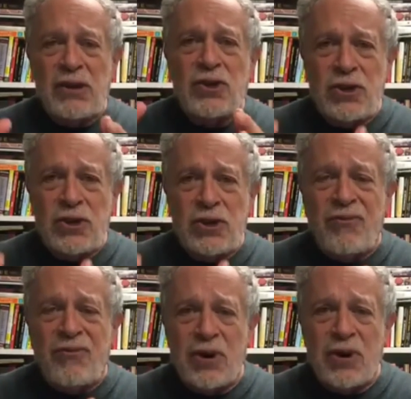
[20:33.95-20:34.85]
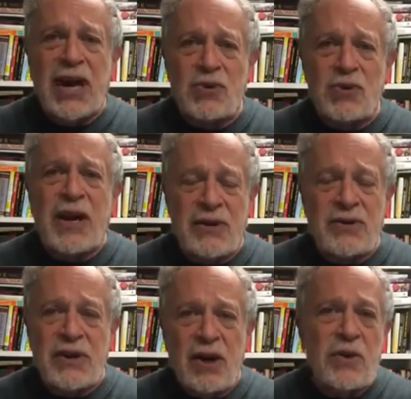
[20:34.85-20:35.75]
sue for tax
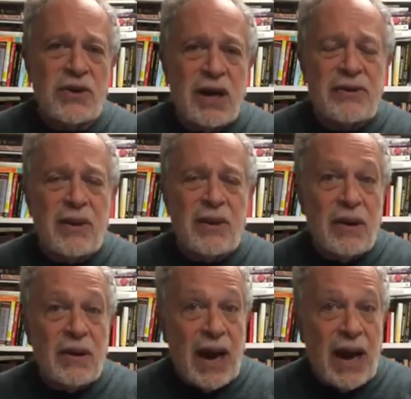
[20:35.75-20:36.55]
records who is not the